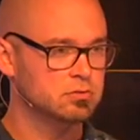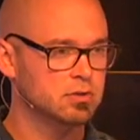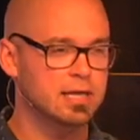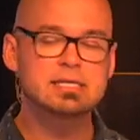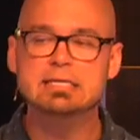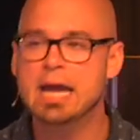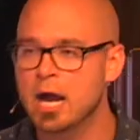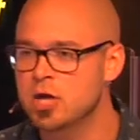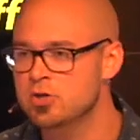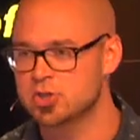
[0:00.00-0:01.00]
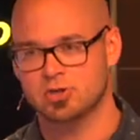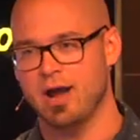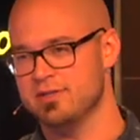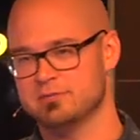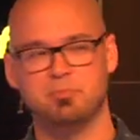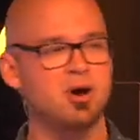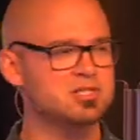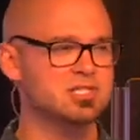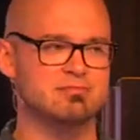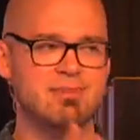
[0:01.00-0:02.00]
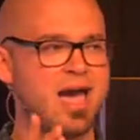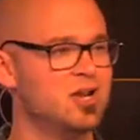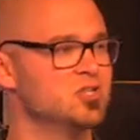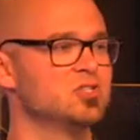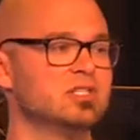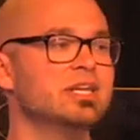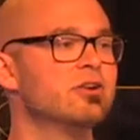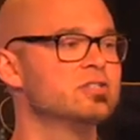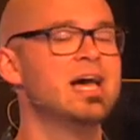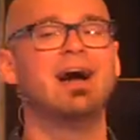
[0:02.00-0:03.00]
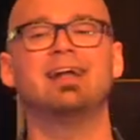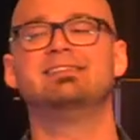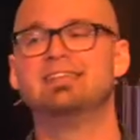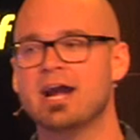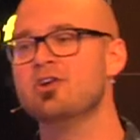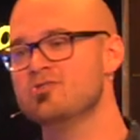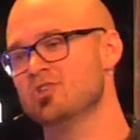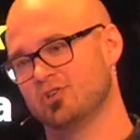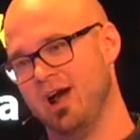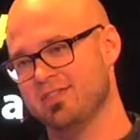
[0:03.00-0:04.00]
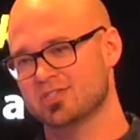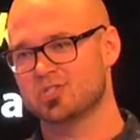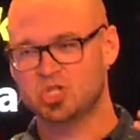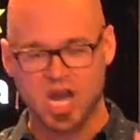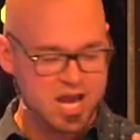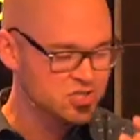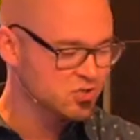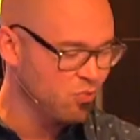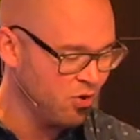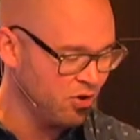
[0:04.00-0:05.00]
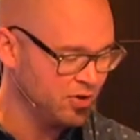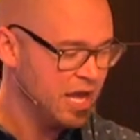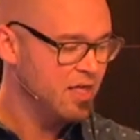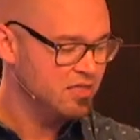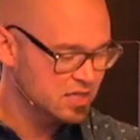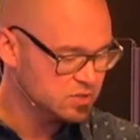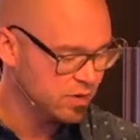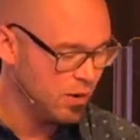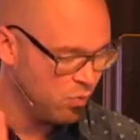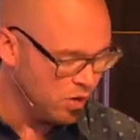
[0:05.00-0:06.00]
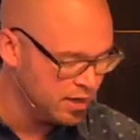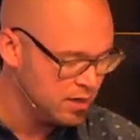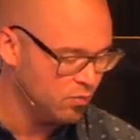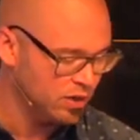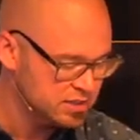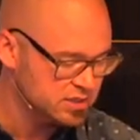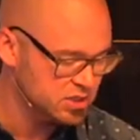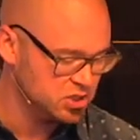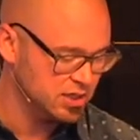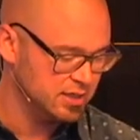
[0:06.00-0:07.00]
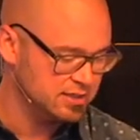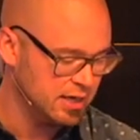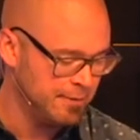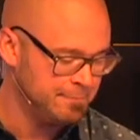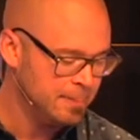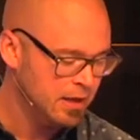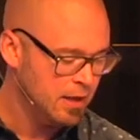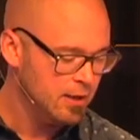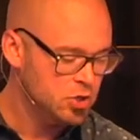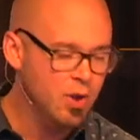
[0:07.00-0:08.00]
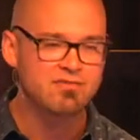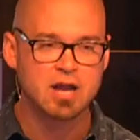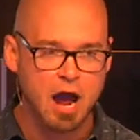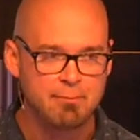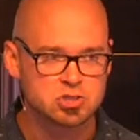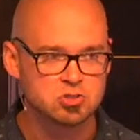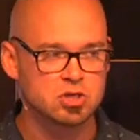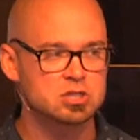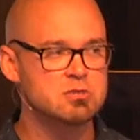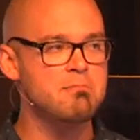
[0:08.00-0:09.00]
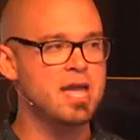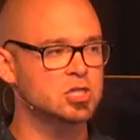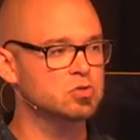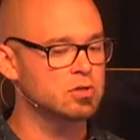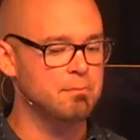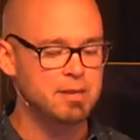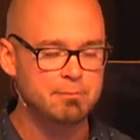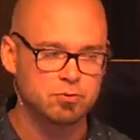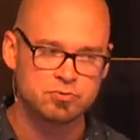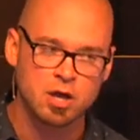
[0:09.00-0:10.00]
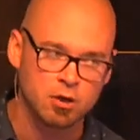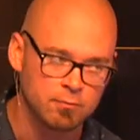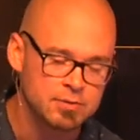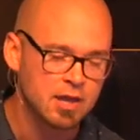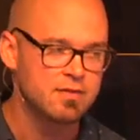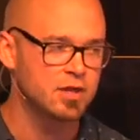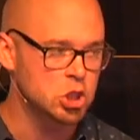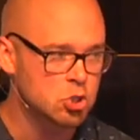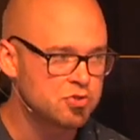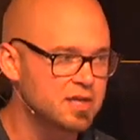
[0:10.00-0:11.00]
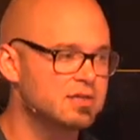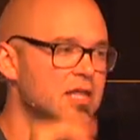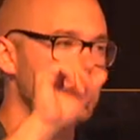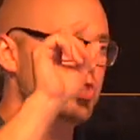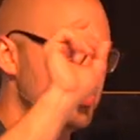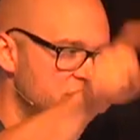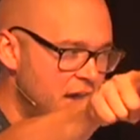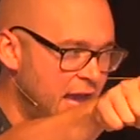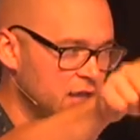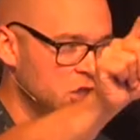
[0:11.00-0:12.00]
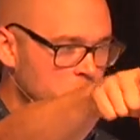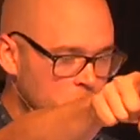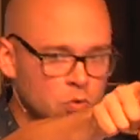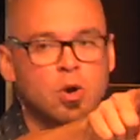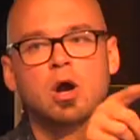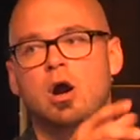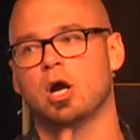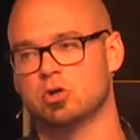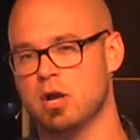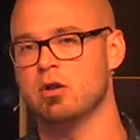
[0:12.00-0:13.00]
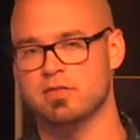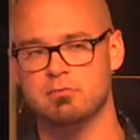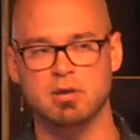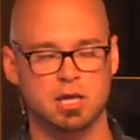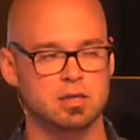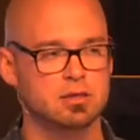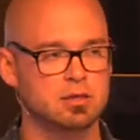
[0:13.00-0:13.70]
I dare you to try this. Bosses, managers, leaders, I dare you to try this. Change the world this way, one decision at a time. You have an opportunity to make sure that people know that you think that you are greater than me.